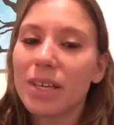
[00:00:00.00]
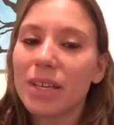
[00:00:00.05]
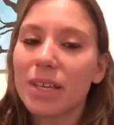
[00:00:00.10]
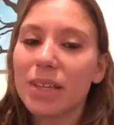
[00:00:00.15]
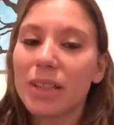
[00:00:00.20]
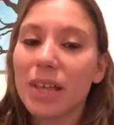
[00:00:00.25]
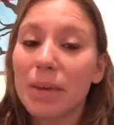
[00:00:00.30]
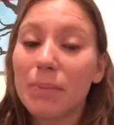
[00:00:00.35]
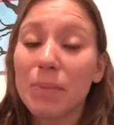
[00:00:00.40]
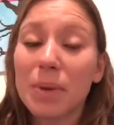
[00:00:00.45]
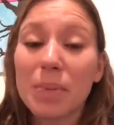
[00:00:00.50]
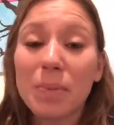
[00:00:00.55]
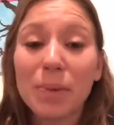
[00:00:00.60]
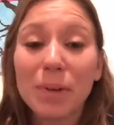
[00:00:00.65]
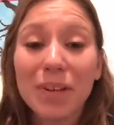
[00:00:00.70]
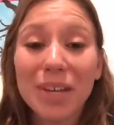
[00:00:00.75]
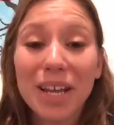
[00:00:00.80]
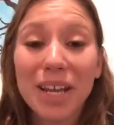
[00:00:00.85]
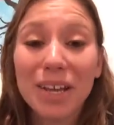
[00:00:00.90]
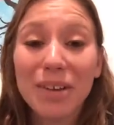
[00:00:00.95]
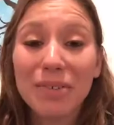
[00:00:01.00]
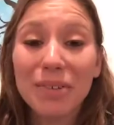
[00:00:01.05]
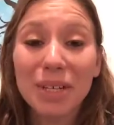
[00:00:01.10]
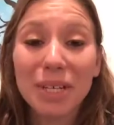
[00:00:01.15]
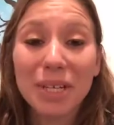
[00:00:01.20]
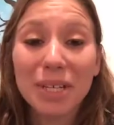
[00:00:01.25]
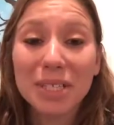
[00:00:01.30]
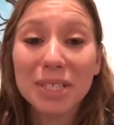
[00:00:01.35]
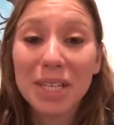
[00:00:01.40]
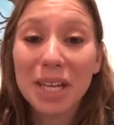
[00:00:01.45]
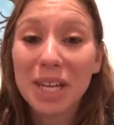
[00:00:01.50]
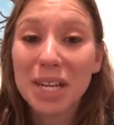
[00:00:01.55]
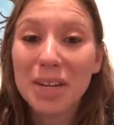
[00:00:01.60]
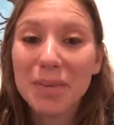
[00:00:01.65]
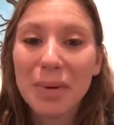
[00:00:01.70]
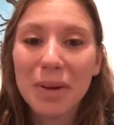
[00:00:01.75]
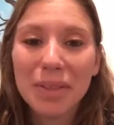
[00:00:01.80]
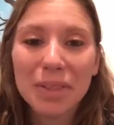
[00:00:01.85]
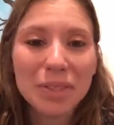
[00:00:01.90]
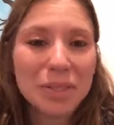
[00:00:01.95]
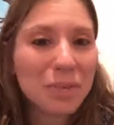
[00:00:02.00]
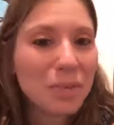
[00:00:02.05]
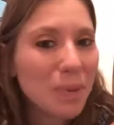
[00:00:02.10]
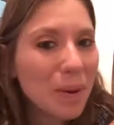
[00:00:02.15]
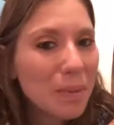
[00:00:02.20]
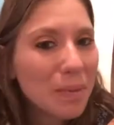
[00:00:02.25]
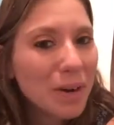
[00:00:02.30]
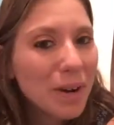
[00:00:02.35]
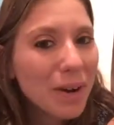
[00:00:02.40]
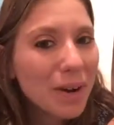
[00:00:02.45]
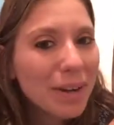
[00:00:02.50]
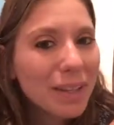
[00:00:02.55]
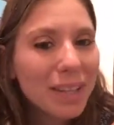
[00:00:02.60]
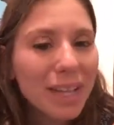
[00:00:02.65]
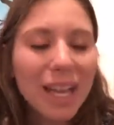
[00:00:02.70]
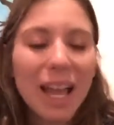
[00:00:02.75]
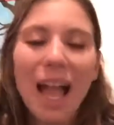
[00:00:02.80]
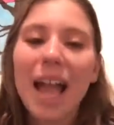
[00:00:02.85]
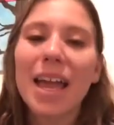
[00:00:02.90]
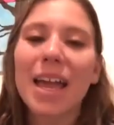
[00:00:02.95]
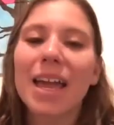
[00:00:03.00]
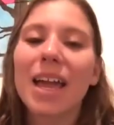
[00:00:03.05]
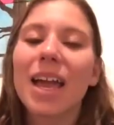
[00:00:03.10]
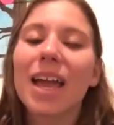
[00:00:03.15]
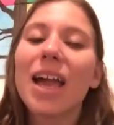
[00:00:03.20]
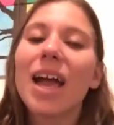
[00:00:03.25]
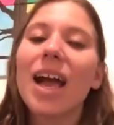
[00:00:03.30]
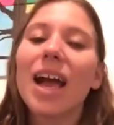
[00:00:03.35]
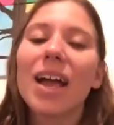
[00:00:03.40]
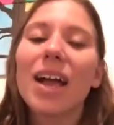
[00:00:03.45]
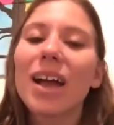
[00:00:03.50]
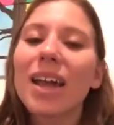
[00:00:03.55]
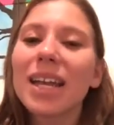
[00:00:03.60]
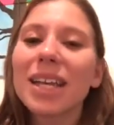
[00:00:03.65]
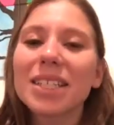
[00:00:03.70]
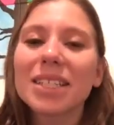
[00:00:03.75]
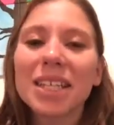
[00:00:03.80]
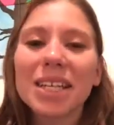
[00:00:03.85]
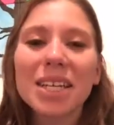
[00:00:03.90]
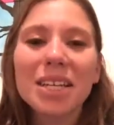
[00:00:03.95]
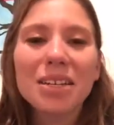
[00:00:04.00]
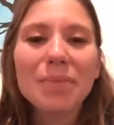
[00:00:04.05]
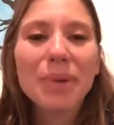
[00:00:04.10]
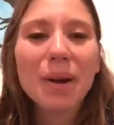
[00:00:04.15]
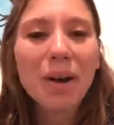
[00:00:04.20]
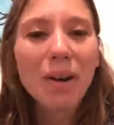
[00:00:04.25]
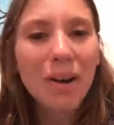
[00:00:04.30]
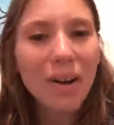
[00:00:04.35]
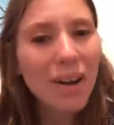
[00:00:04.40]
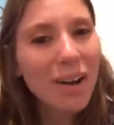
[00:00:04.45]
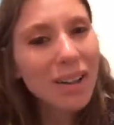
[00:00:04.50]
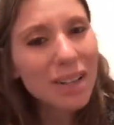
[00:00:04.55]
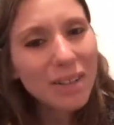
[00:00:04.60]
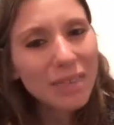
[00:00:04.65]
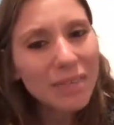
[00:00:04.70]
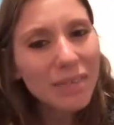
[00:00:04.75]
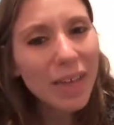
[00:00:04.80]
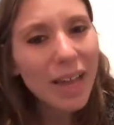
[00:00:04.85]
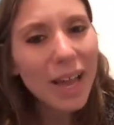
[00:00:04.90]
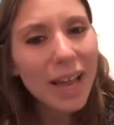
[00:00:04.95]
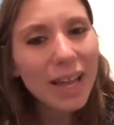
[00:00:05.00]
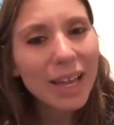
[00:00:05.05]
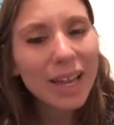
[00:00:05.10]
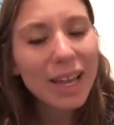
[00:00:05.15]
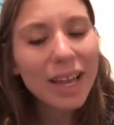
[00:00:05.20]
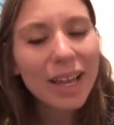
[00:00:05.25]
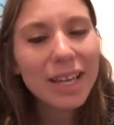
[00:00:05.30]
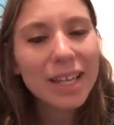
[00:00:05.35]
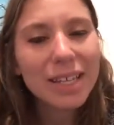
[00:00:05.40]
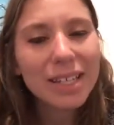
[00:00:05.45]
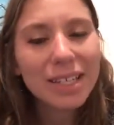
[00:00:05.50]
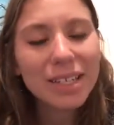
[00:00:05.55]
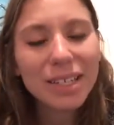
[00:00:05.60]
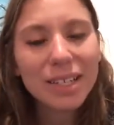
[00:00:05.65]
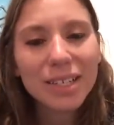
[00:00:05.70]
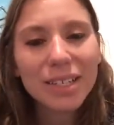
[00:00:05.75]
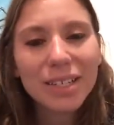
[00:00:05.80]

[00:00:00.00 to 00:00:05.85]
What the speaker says: that people are getting really excited about this webinar. Like I got excited about all of that and